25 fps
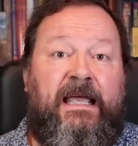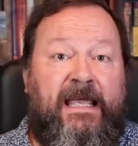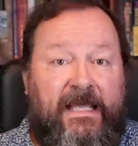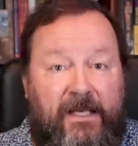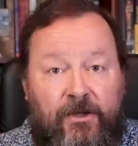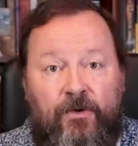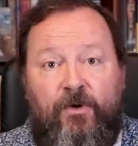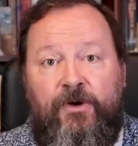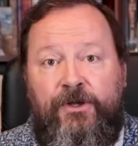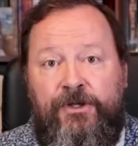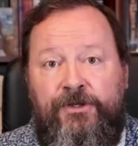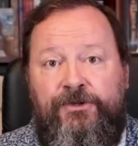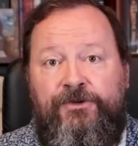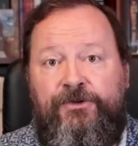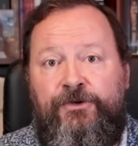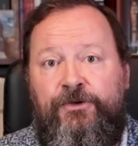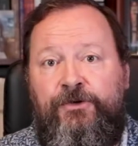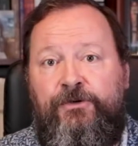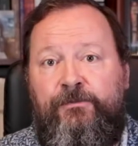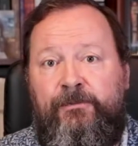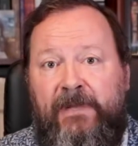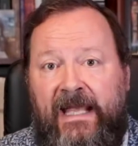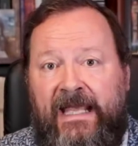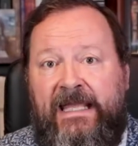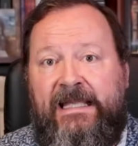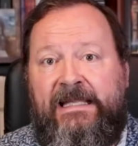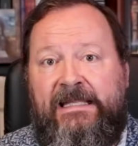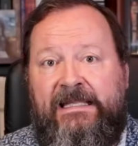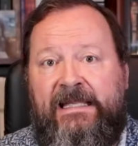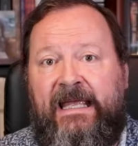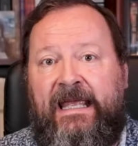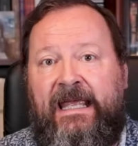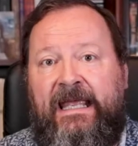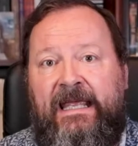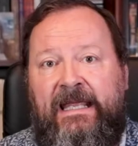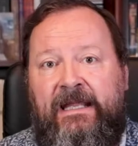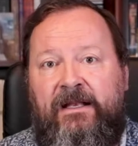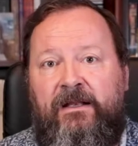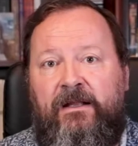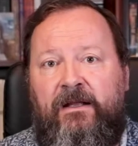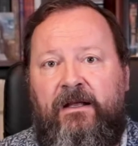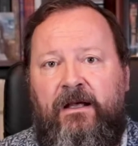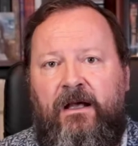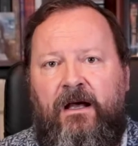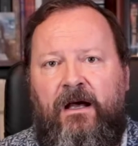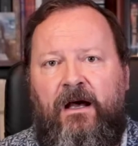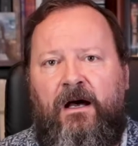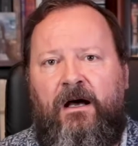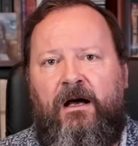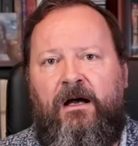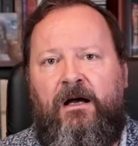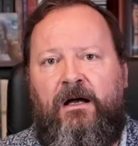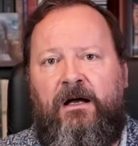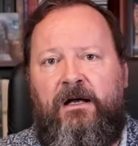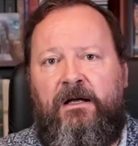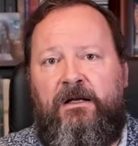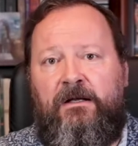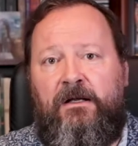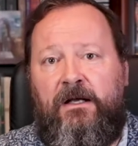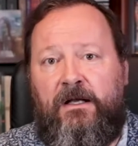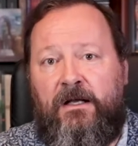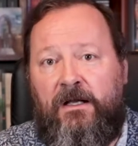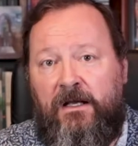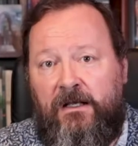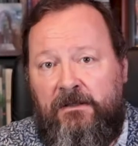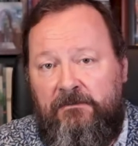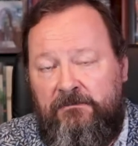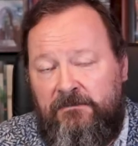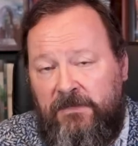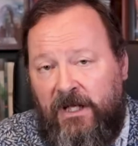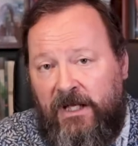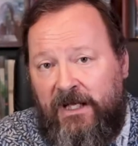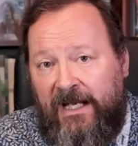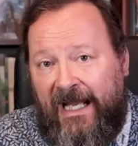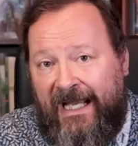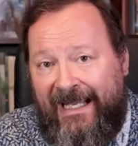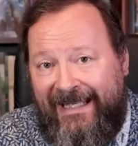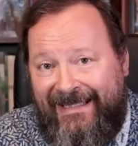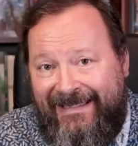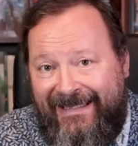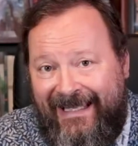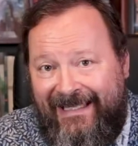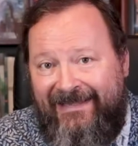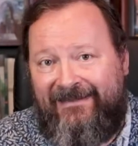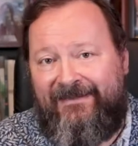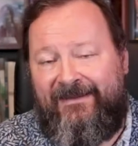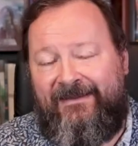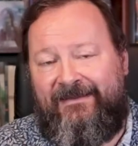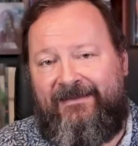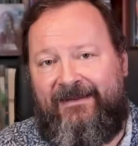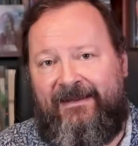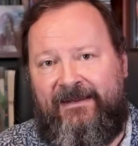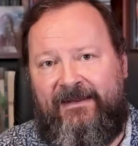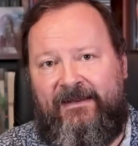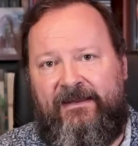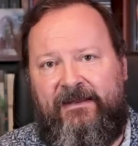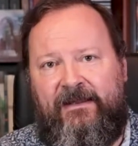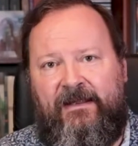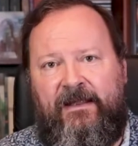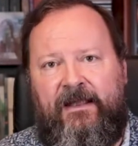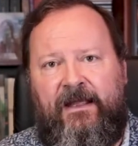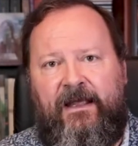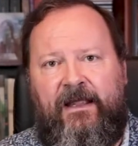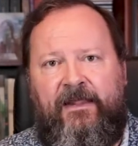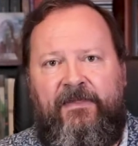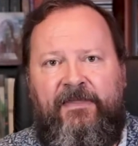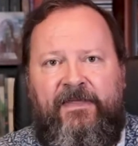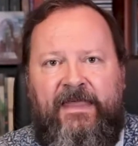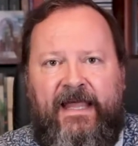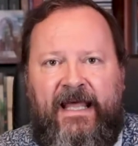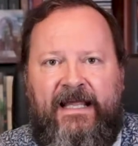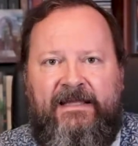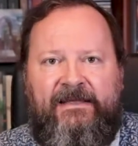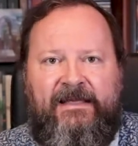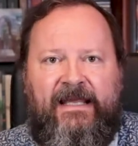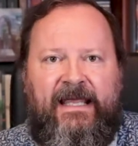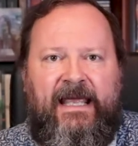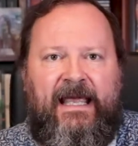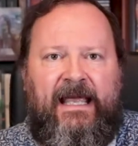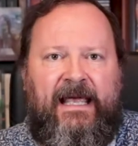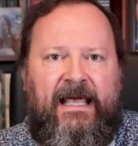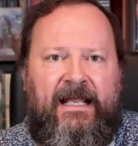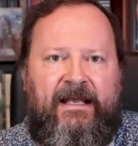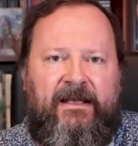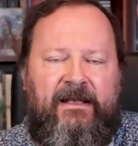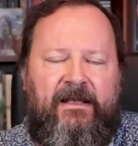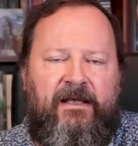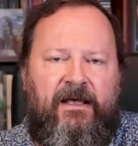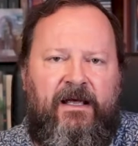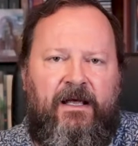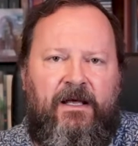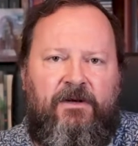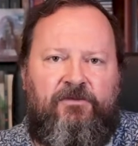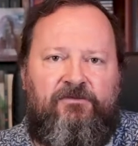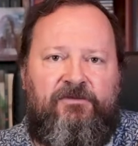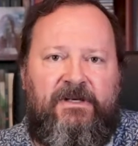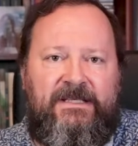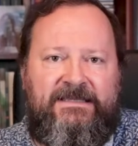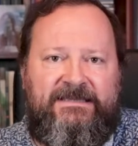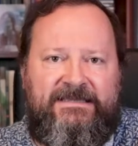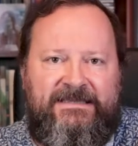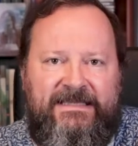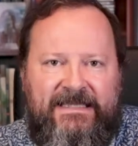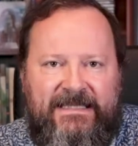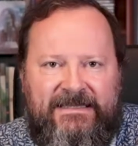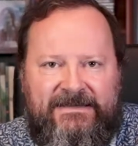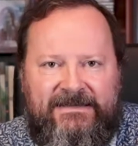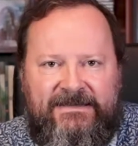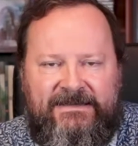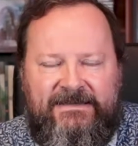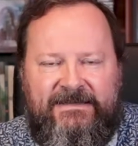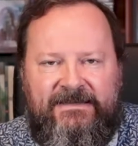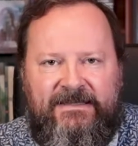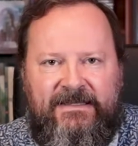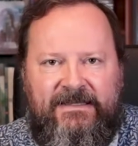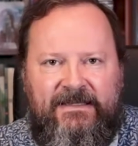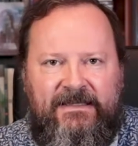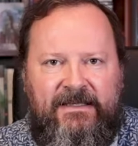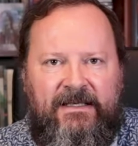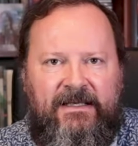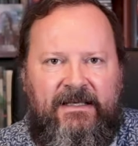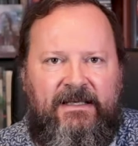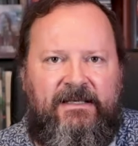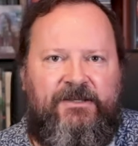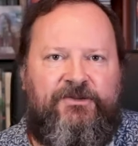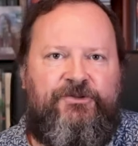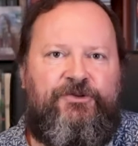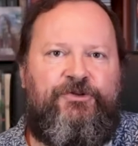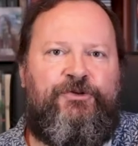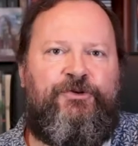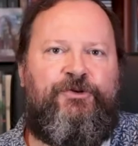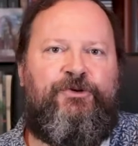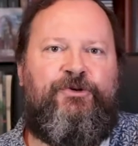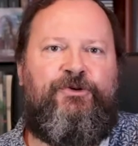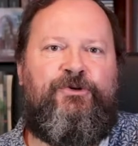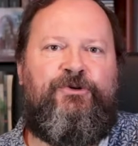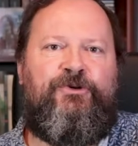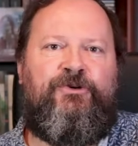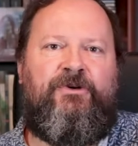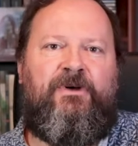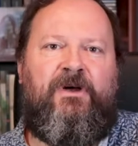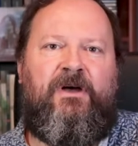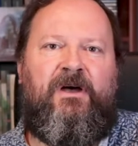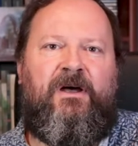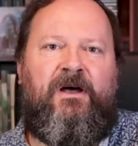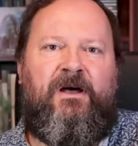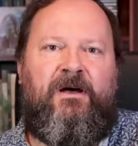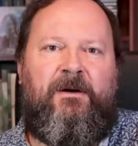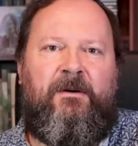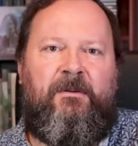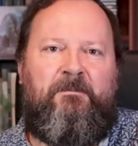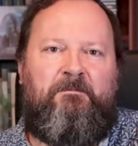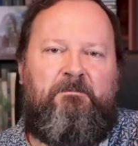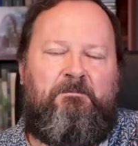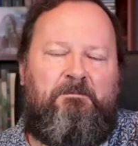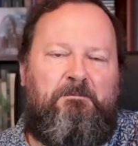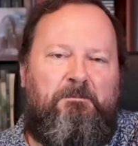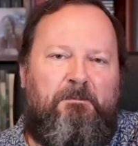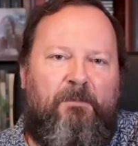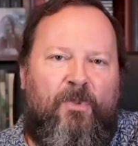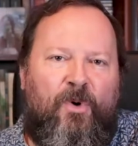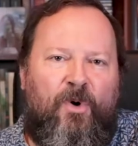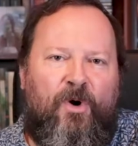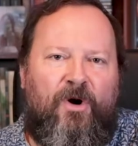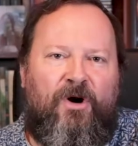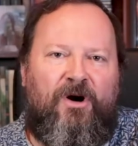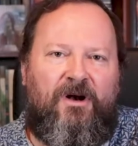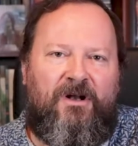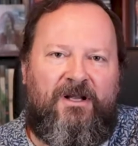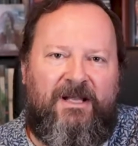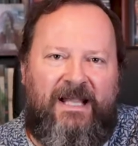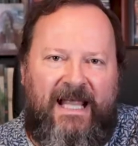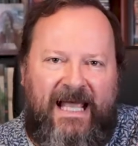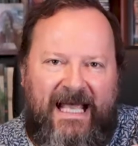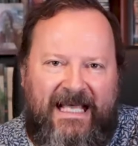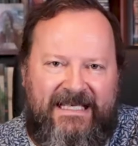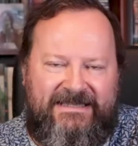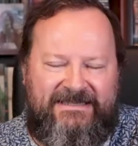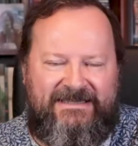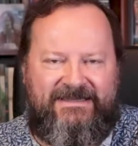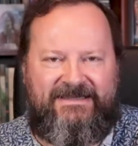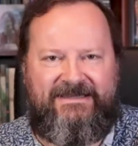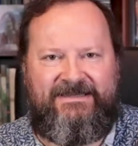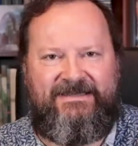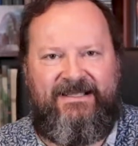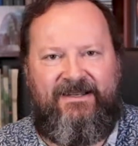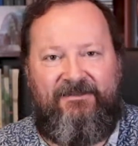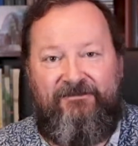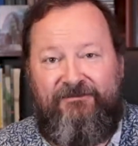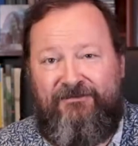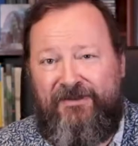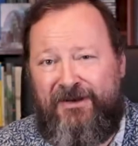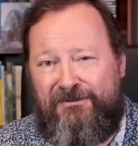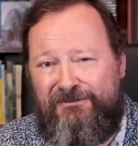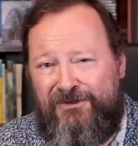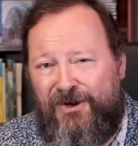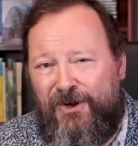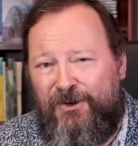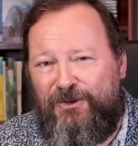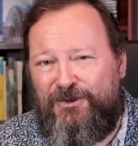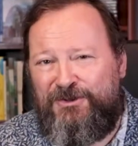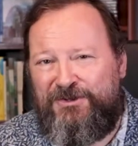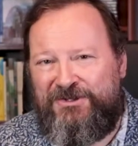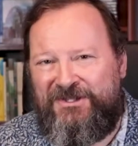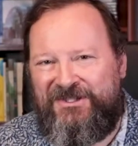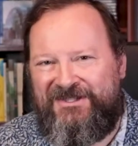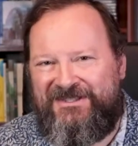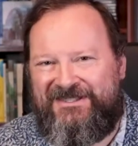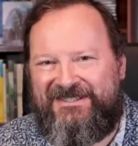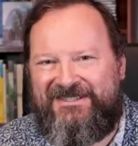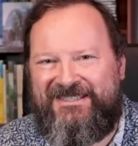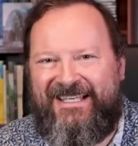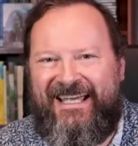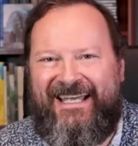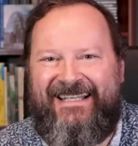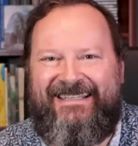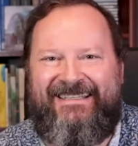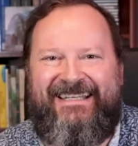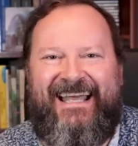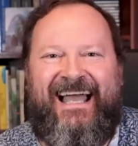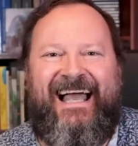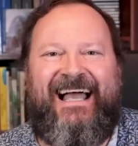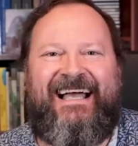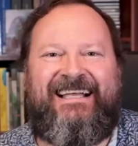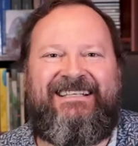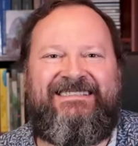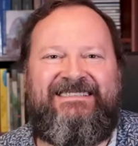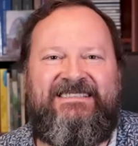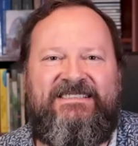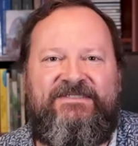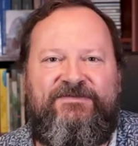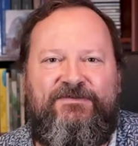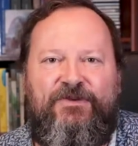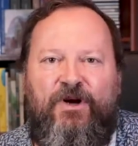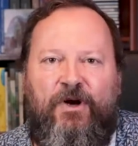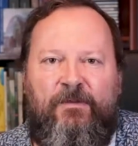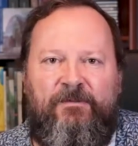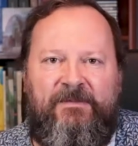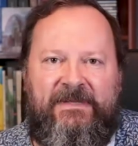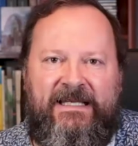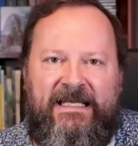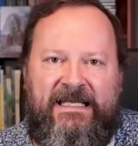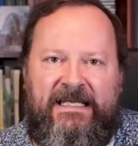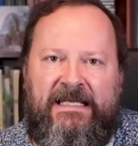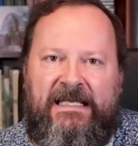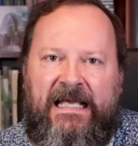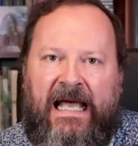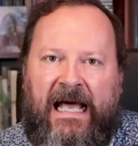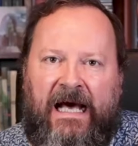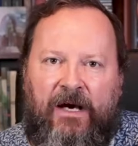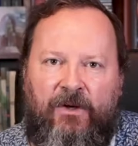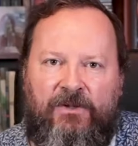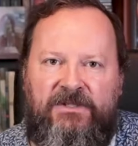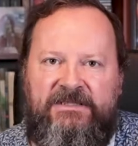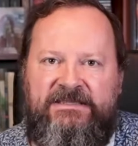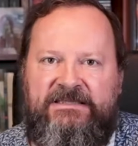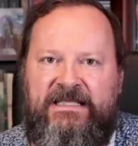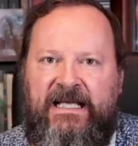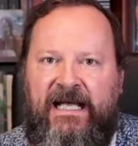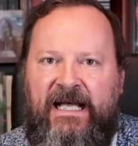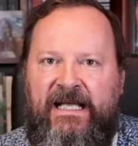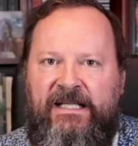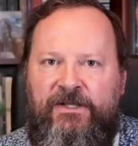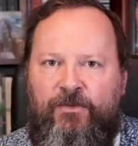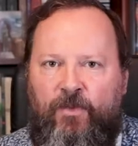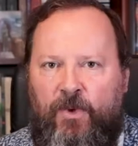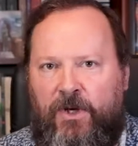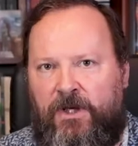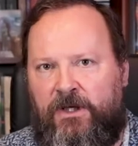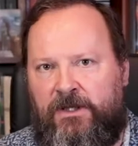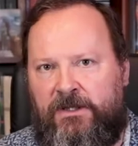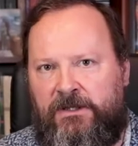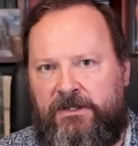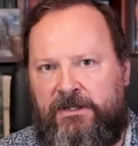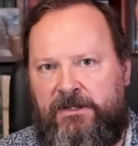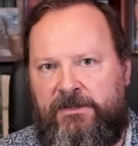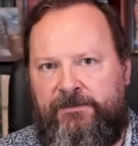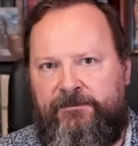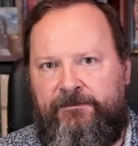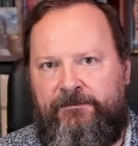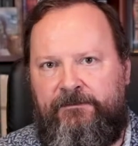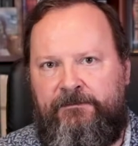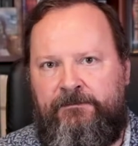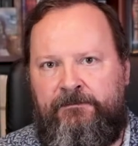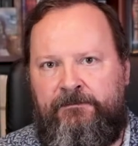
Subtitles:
in order to maintain an identity that can resist to more or less ferocious attacks from the outside world.